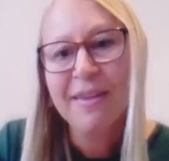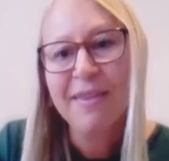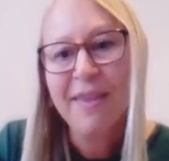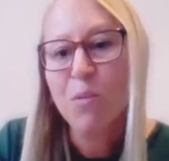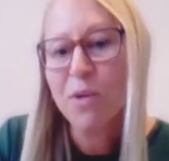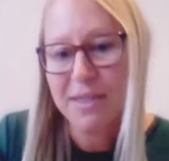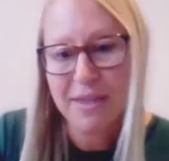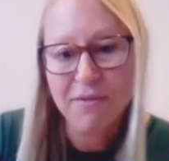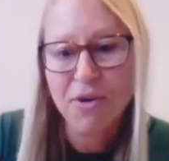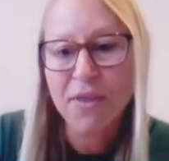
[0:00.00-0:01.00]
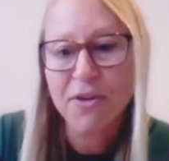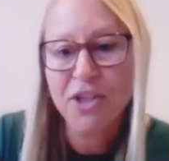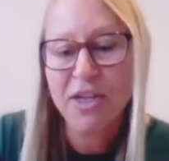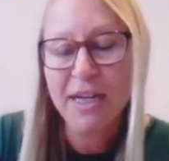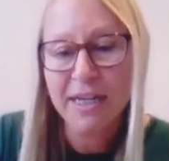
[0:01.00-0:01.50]
Then, once they've got their
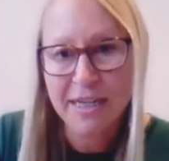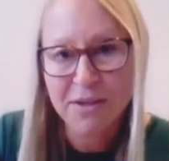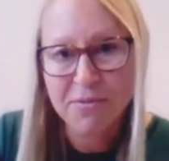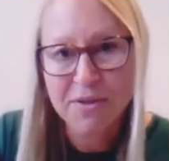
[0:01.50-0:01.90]
genetic test